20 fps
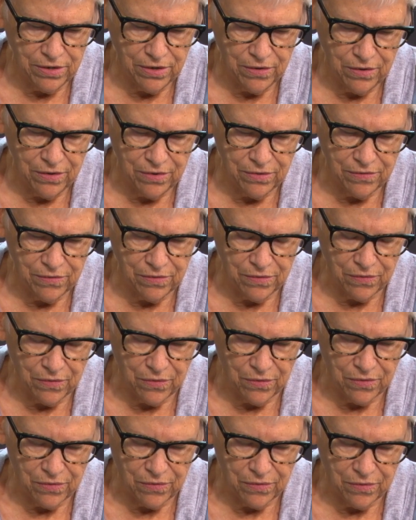just also
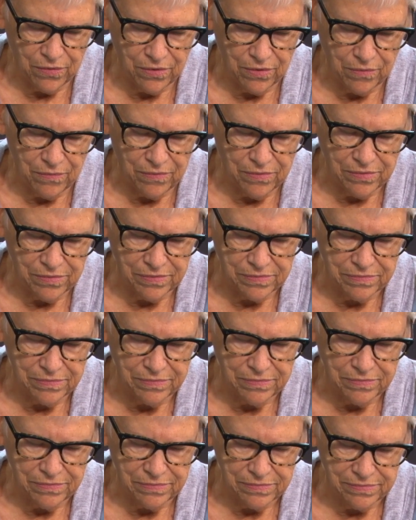start planting your
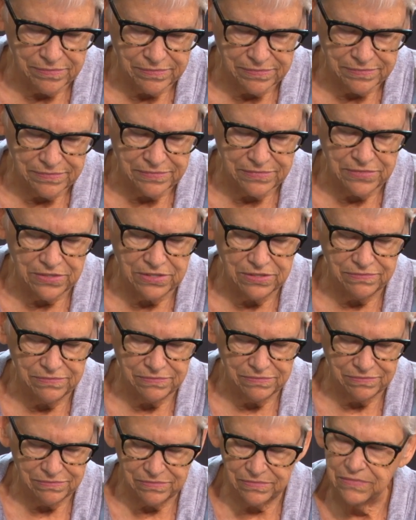winter annuals, your
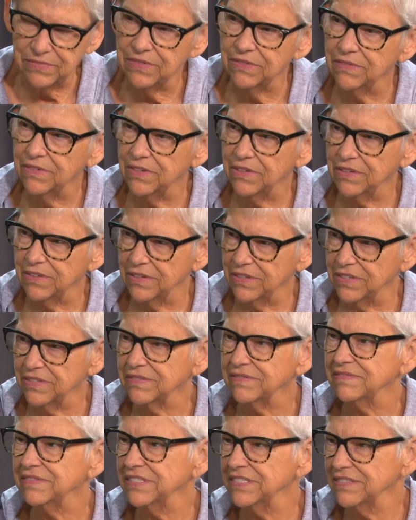pansies and
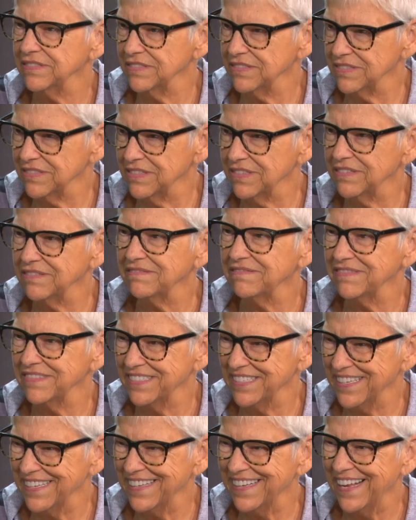kale and things
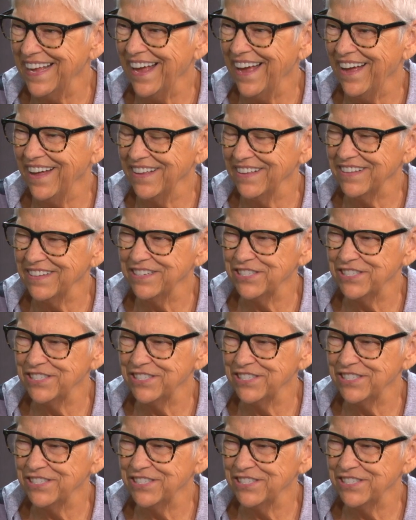like that in October.